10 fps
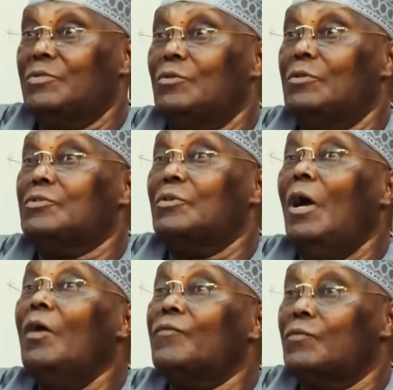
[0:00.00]
you also
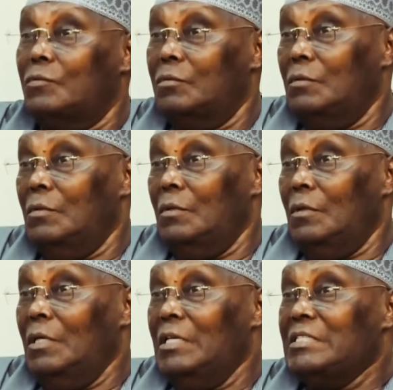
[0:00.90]
have to,
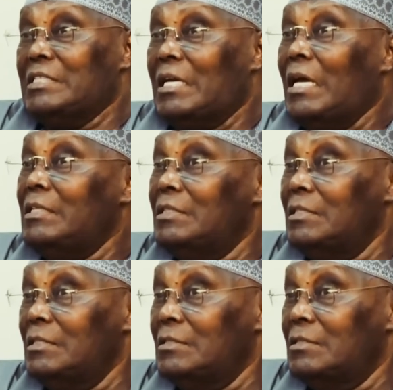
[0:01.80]
as a
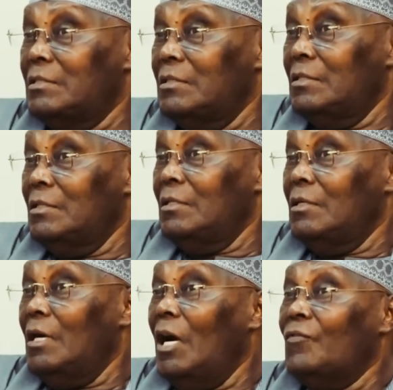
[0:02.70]
candidate,
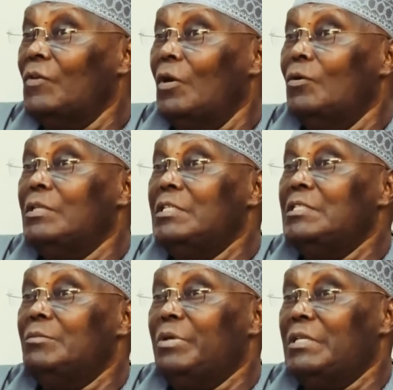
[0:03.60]
have your own
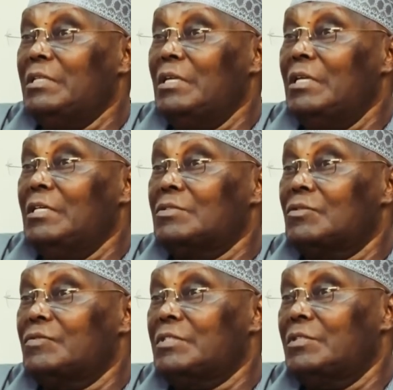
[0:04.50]
independent layers
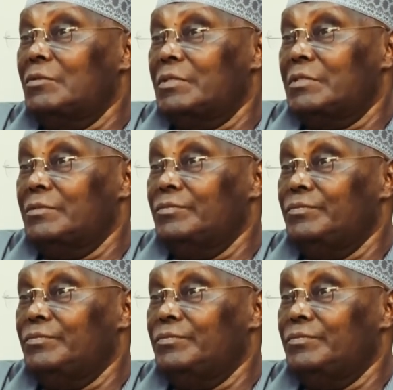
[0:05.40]
of security.